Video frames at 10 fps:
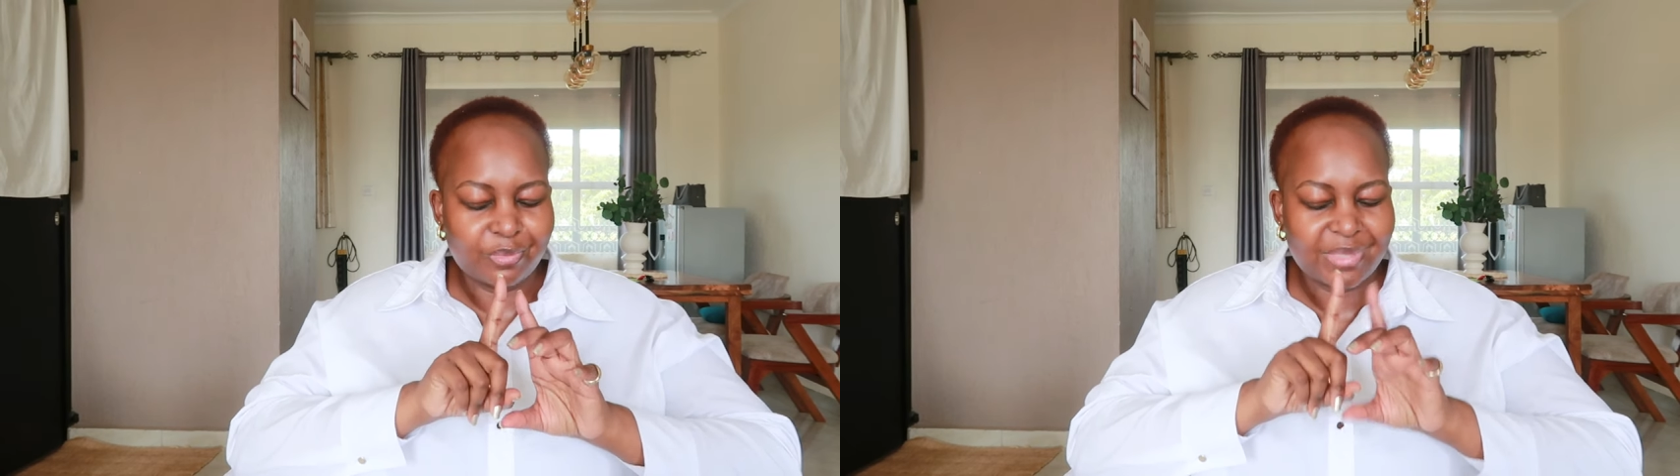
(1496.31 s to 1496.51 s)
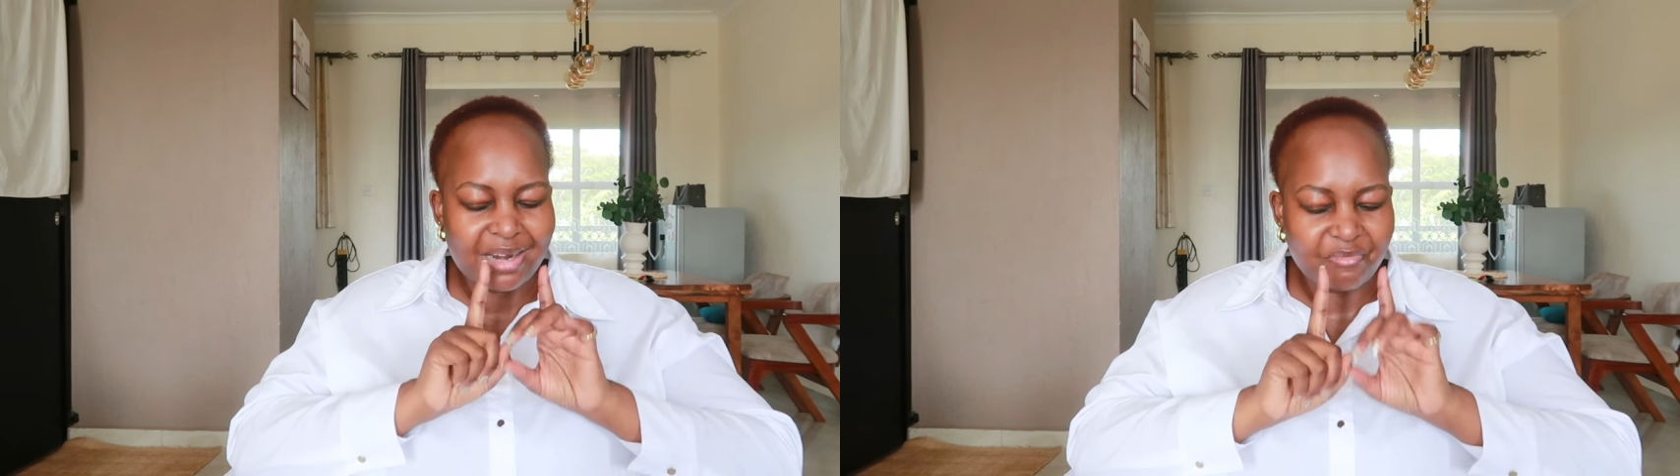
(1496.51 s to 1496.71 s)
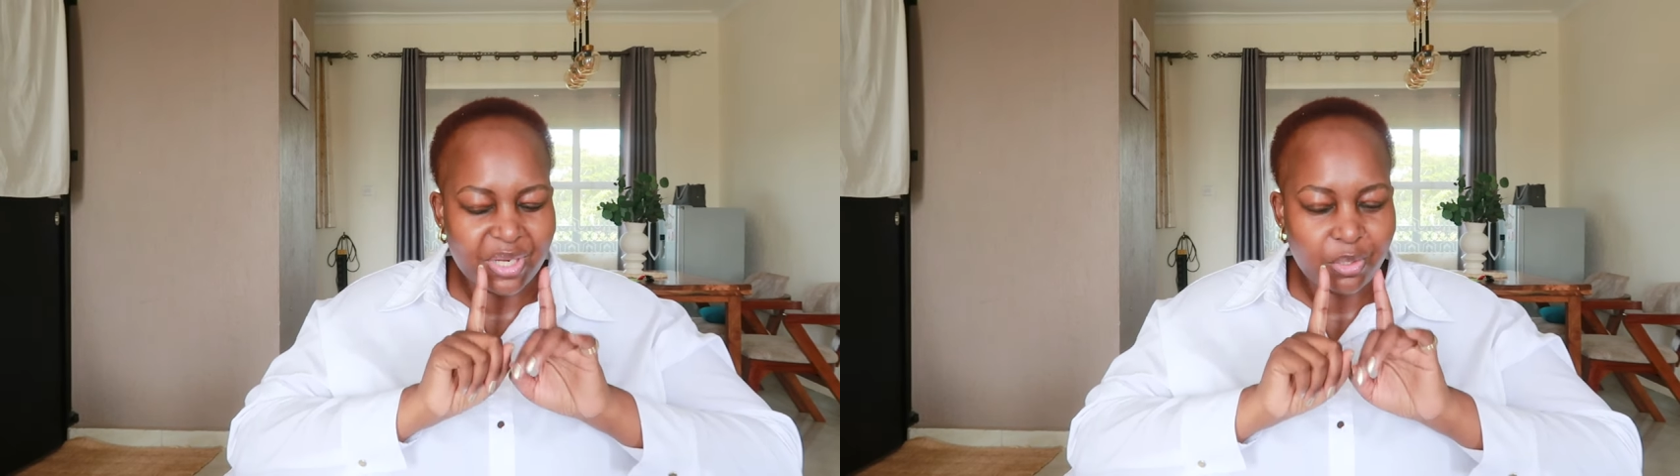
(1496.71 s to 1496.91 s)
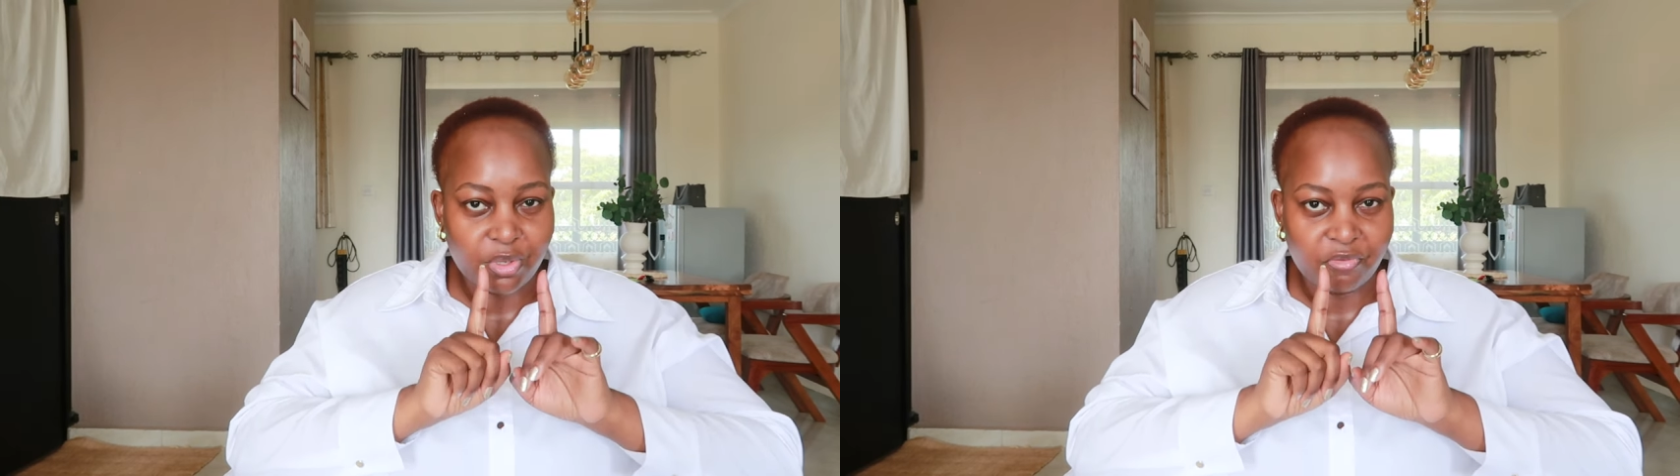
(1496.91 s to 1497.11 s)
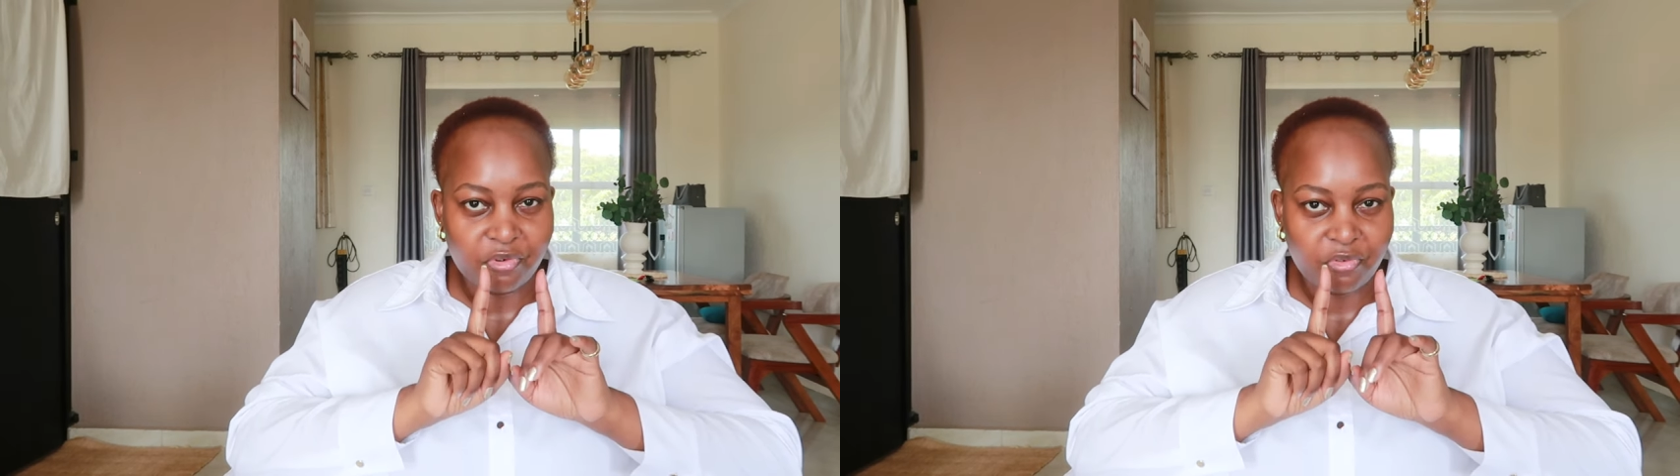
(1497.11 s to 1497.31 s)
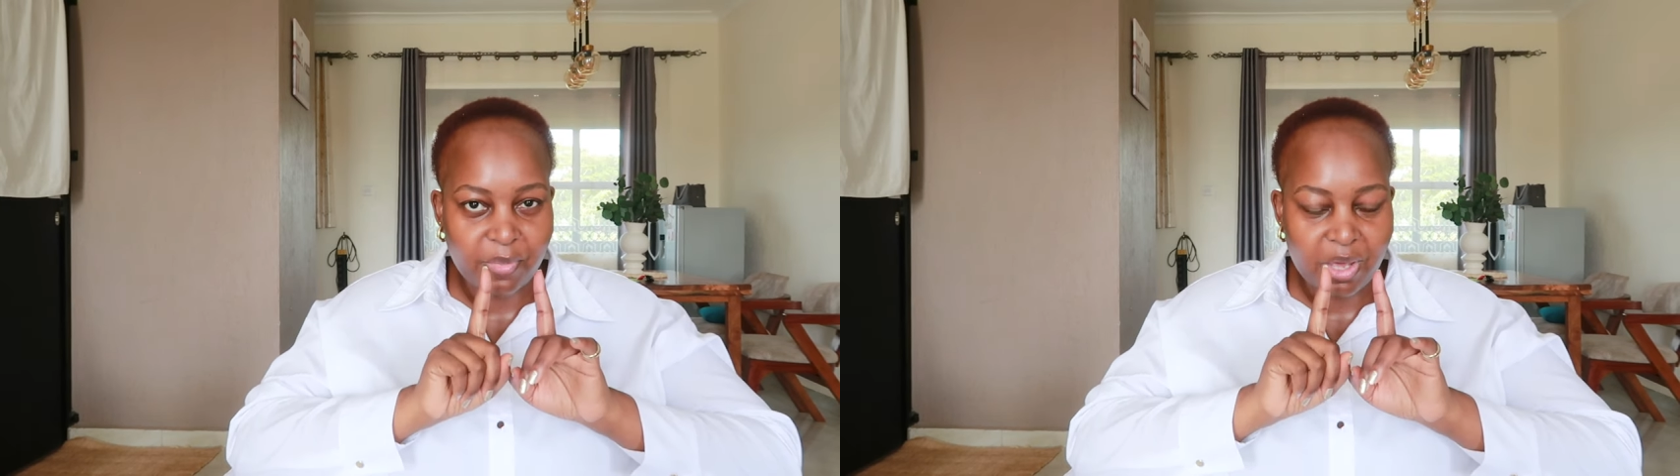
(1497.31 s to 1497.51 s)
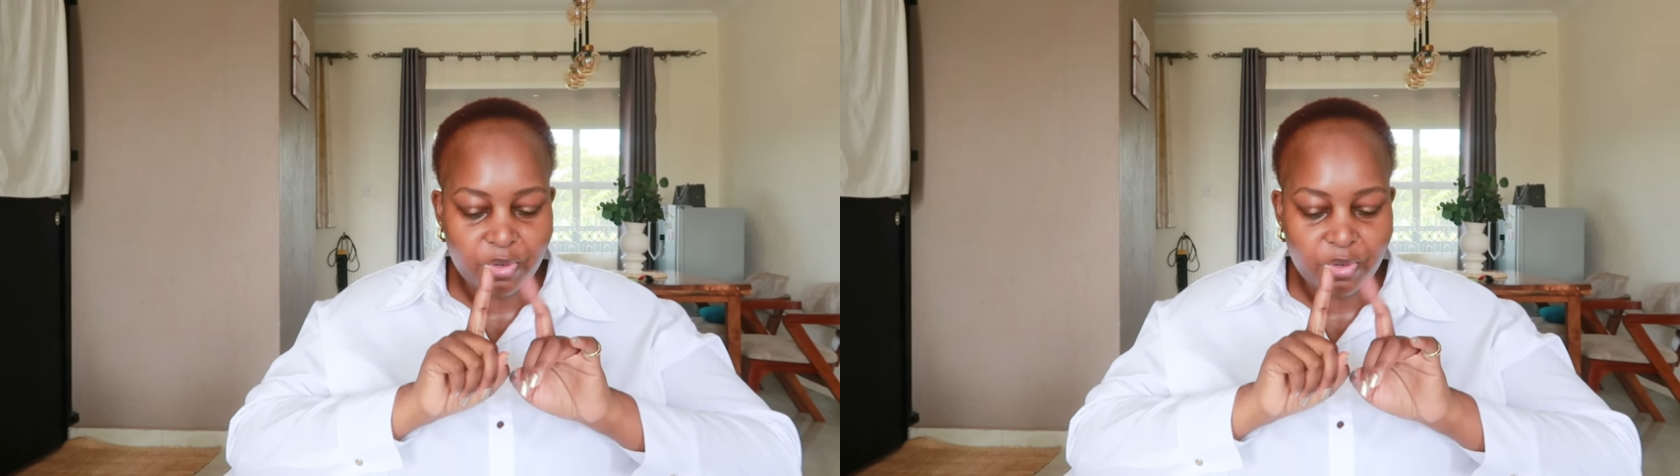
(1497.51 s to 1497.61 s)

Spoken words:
that I've been looking for my